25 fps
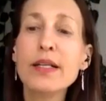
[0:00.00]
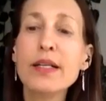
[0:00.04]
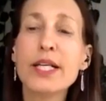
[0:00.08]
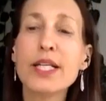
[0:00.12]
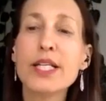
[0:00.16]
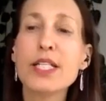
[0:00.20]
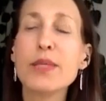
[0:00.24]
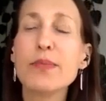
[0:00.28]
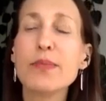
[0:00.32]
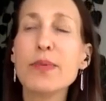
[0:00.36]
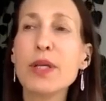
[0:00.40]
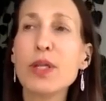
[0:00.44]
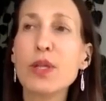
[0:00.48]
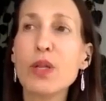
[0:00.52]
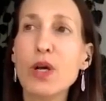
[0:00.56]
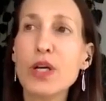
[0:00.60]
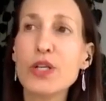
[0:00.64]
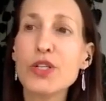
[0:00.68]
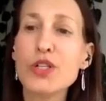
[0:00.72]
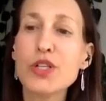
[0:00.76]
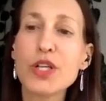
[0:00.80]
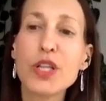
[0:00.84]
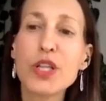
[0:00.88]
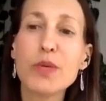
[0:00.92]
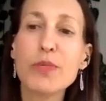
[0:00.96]
to be
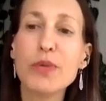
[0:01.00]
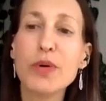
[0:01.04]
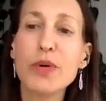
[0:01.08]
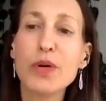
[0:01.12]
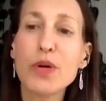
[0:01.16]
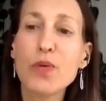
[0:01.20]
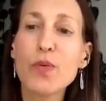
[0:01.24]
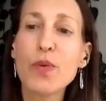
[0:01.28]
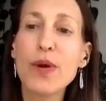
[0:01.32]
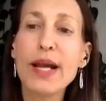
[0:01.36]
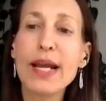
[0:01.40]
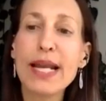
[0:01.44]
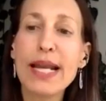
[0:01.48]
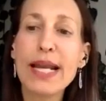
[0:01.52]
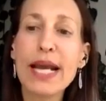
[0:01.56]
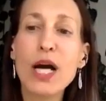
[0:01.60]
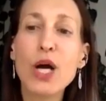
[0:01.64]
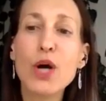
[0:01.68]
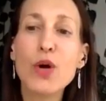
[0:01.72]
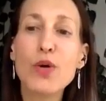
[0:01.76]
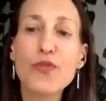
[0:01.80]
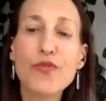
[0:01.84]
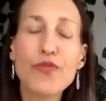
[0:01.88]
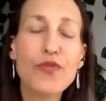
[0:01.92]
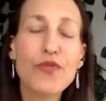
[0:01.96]
launching the book right
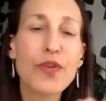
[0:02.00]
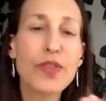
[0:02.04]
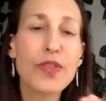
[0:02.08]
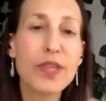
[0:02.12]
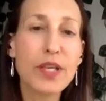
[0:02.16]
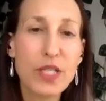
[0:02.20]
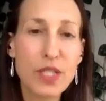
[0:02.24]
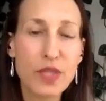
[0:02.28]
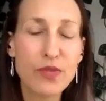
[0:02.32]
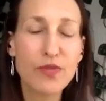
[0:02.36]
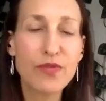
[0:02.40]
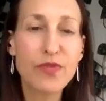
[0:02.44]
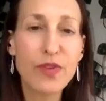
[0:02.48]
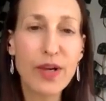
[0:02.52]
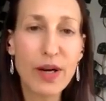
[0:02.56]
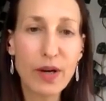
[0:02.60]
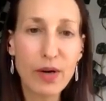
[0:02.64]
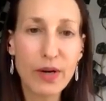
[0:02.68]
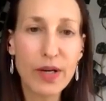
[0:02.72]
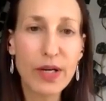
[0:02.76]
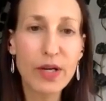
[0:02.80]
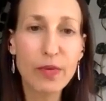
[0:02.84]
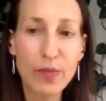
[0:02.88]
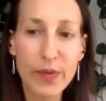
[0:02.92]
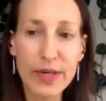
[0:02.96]
now for this
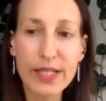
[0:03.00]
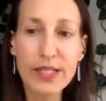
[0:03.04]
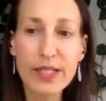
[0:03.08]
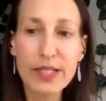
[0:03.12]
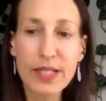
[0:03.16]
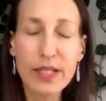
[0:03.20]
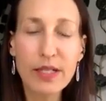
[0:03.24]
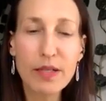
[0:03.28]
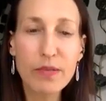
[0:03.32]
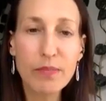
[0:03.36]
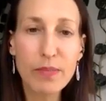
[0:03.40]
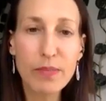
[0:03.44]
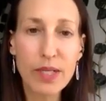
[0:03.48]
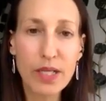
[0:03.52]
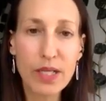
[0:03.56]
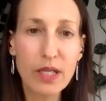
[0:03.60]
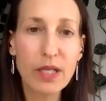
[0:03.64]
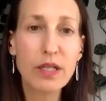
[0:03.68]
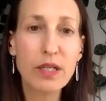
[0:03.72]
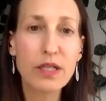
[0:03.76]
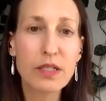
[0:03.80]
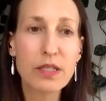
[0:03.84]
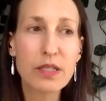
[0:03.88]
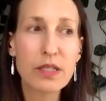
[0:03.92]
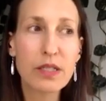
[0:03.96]
very reason,
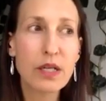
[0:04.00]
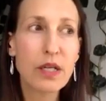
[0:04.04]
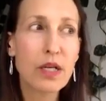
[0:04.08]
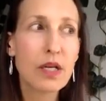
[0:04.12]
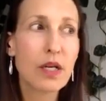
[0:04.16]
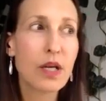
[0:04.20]
because